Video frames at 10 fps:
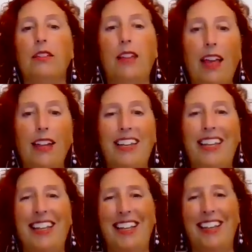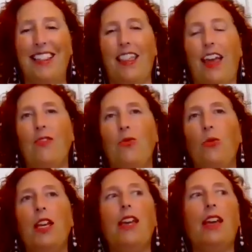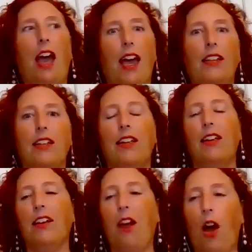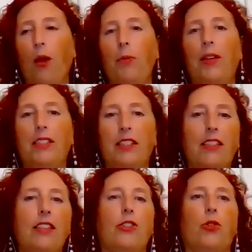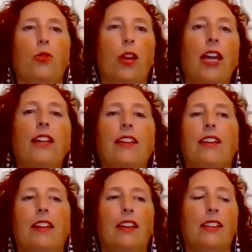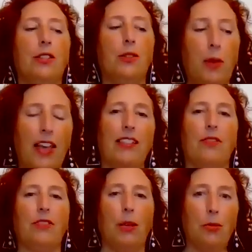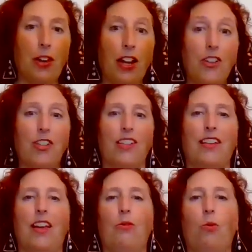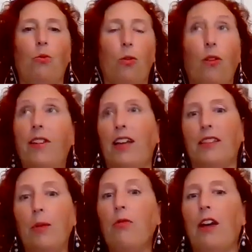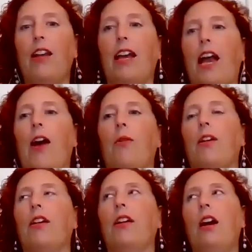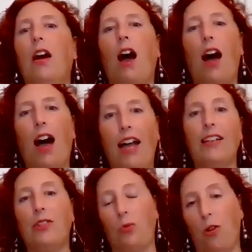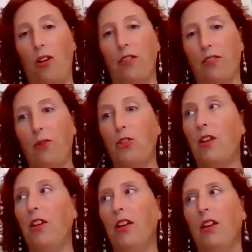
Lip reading: then we can come into this great space of liberation and like liberating our highest worth, which